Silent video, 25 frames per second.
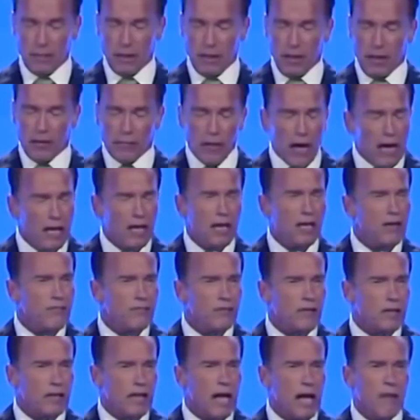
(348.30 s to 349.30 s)
Right
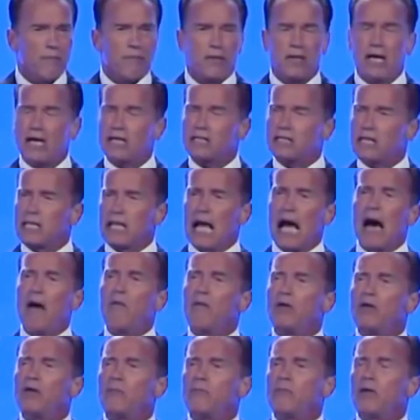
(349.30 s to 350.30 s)
after that, when I said, I
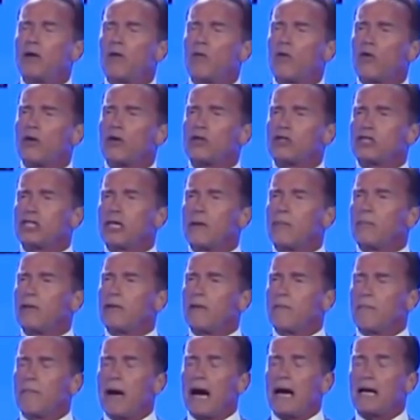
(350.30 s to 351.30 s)
want to be a world champion
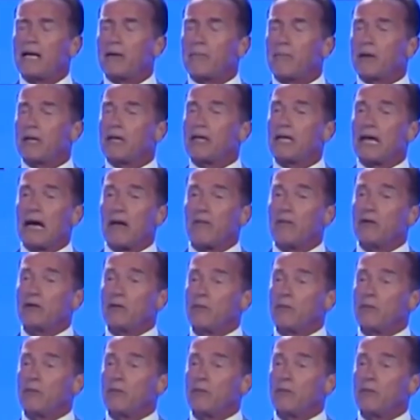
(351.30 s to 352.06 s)
in bodybuilding, I want to be